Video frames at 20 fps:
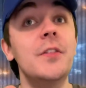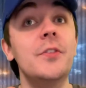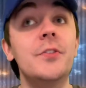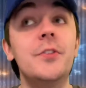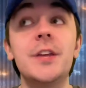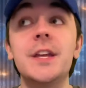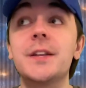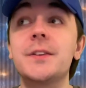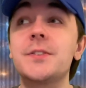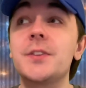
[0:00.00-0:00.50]

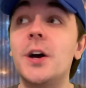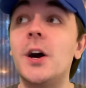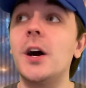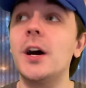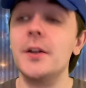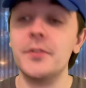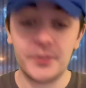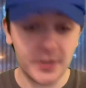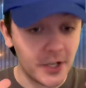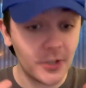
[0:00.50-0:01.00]
The
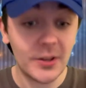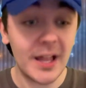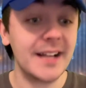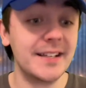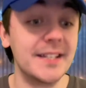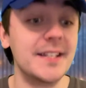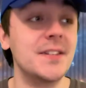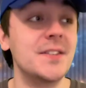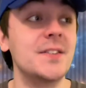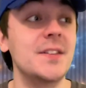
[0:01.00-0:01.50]
entire the
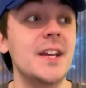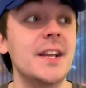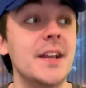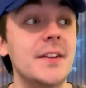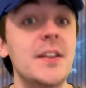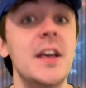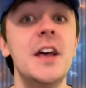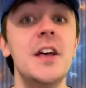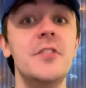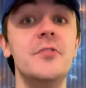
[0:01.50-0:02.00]
Galactic
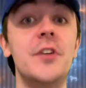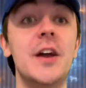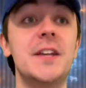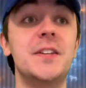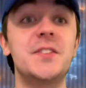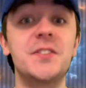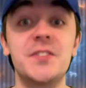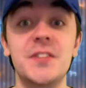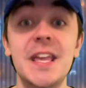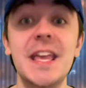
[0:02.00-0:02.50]
Senate, they
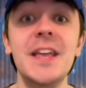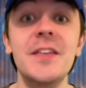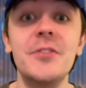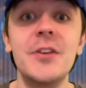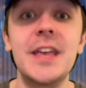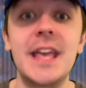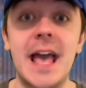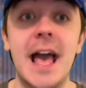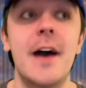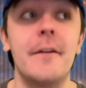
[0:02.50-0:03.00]
see
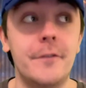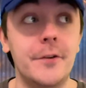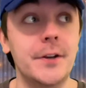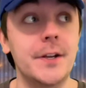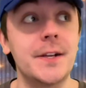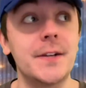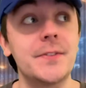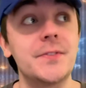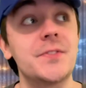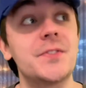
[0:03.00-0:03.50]
the
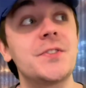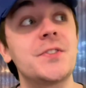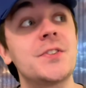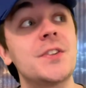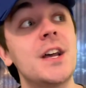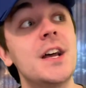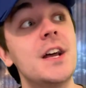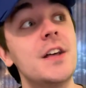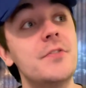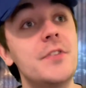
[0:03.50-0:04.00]

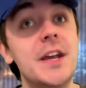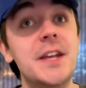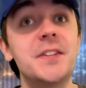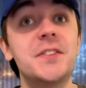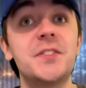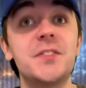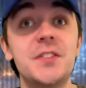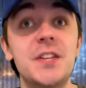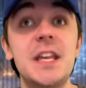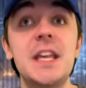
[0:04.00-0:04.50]
evidence. They
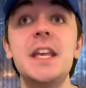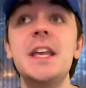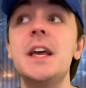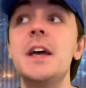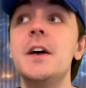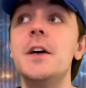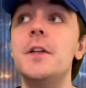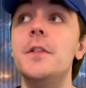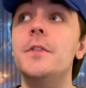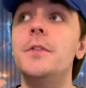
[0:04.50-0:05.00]

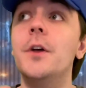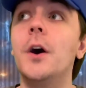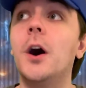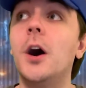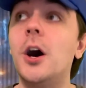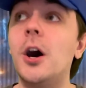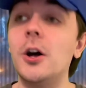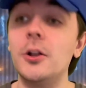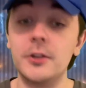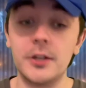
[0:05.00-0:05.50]
see the
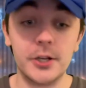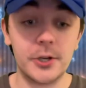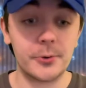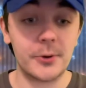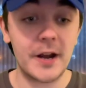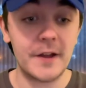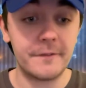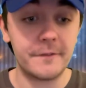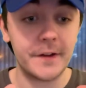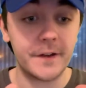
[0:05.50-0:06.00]

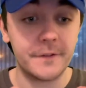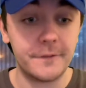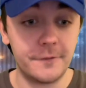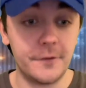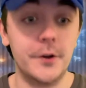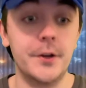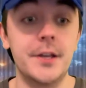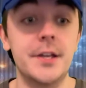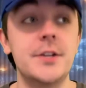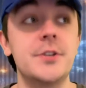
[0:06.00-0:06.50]
holographic
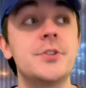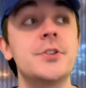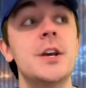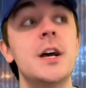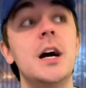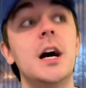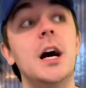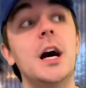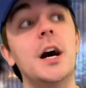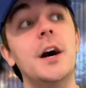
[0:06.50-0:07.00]
footage
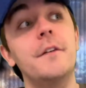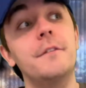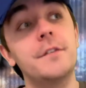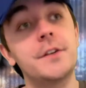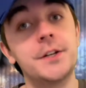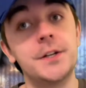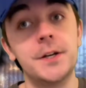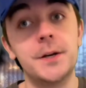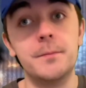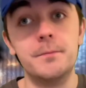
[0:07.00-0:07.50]

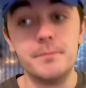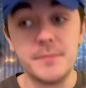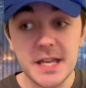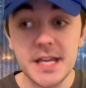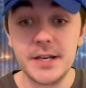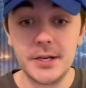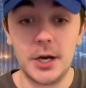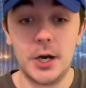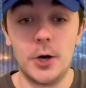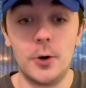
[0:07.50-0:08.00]
of
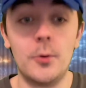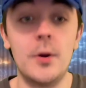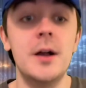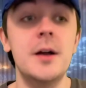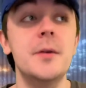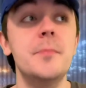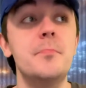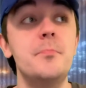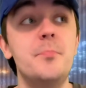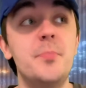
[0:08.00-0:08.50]
Kamino
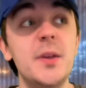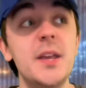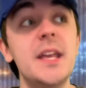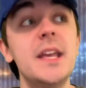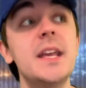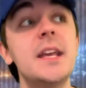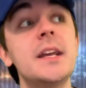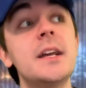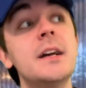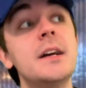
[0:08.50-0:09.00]

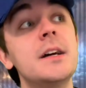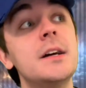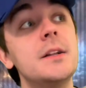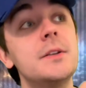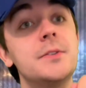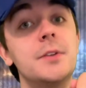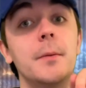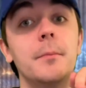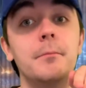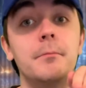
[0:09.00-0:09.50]
being
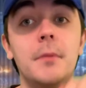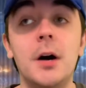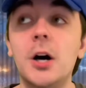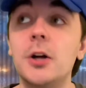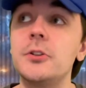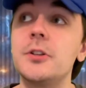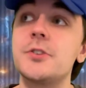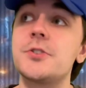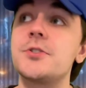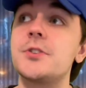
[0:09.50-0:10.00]

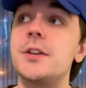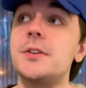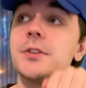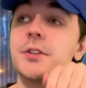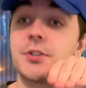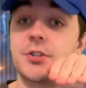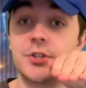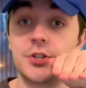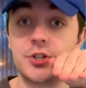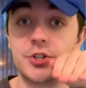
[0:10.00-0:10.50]
demolished and
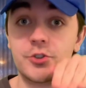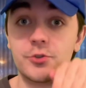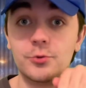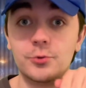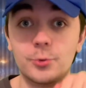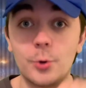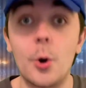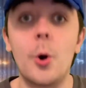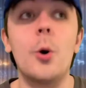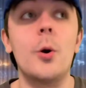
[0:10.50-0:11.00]

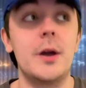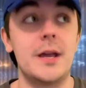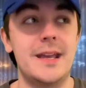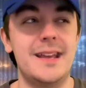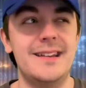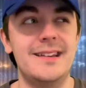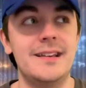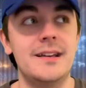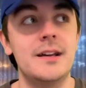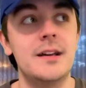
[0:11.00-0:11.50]

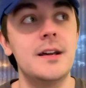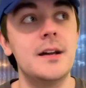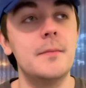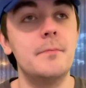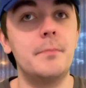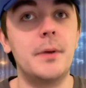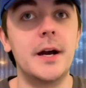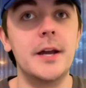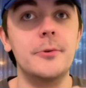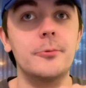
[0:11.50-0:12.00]
destroyed
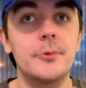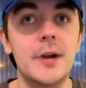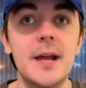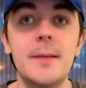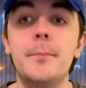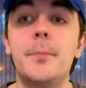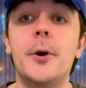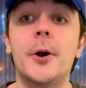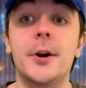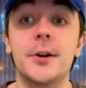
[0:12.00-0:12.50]
by
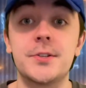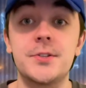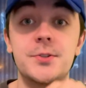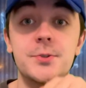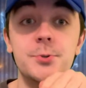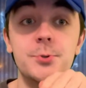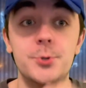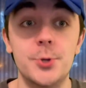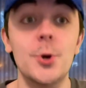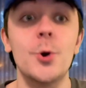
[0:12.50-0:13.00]
Rampart's
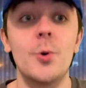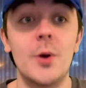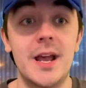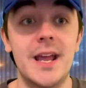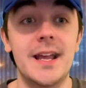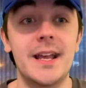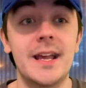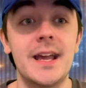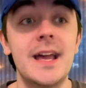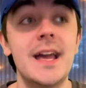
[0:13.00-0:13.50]

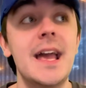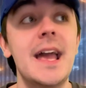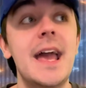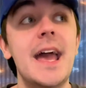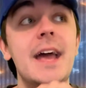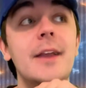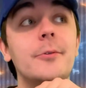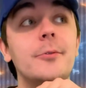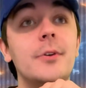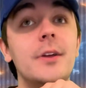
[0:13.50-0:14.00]
doing
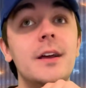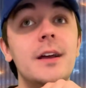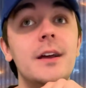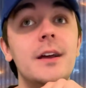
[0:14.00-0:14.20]
and